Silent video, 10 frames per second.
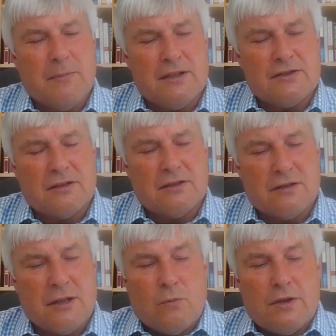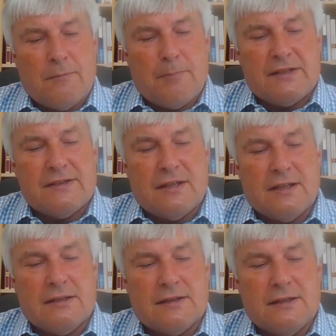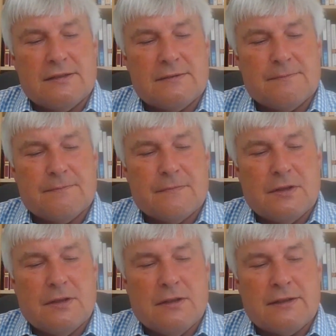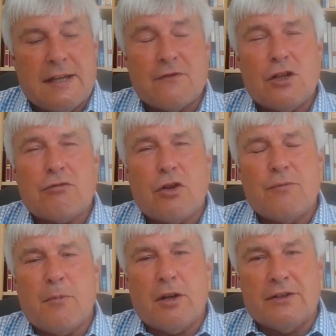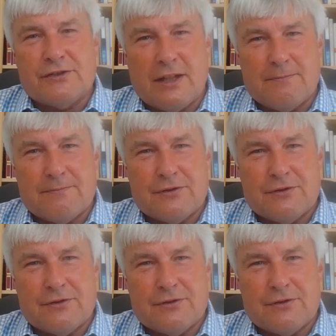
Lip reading: of minutes, that one of the best things is having a growth mindset.